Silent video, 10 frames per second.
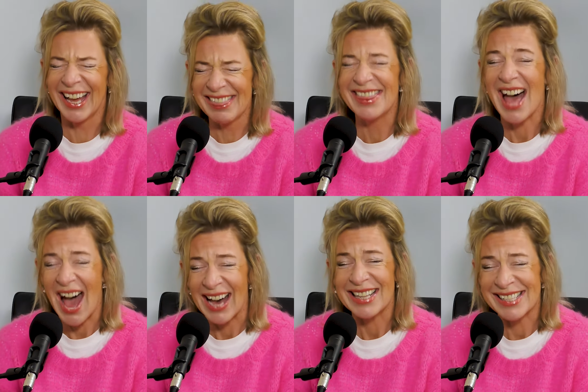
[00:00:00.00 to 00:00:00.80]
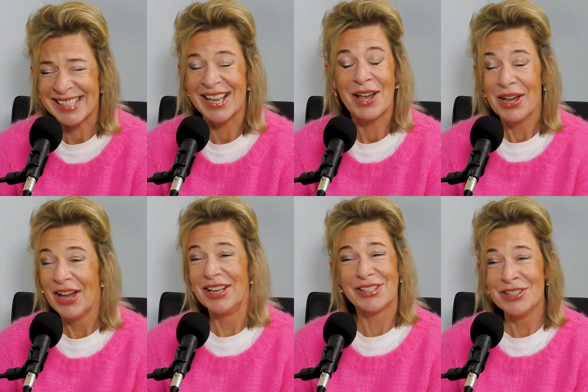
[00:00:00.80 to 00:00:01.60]
that
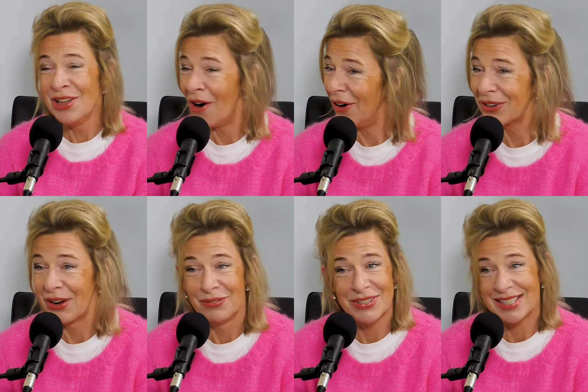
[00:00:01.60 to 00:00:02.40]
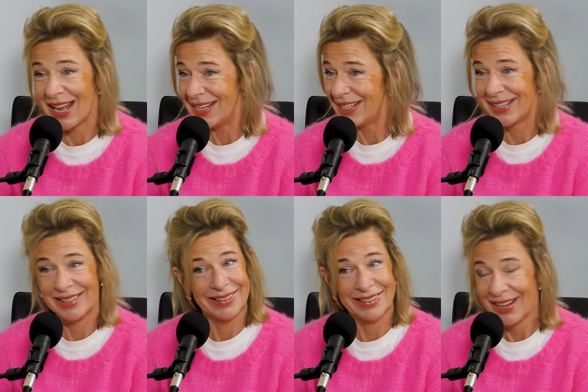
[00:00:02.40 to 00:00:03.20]
is not a
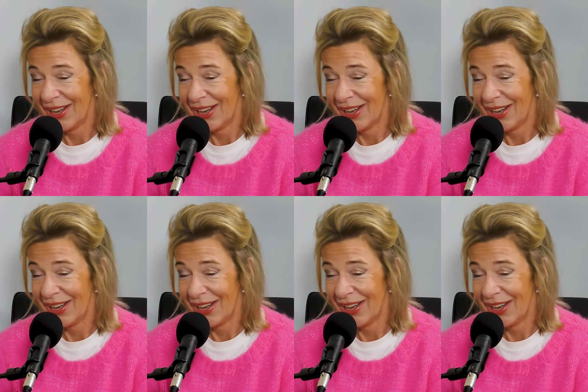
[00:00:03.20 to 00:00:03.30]
conversation.